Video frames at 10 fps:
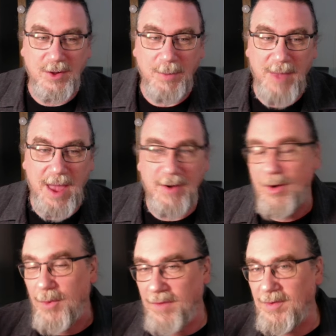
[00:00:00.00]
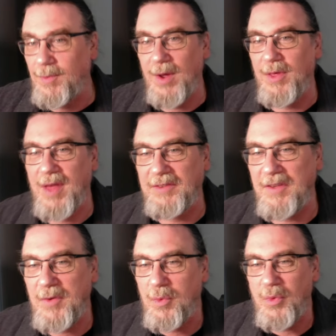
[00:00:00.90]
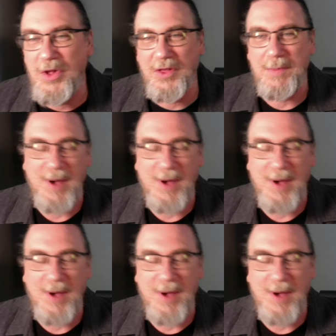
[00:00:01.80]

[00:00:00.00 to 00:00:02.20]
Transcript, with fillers: manner, whether whether that's even really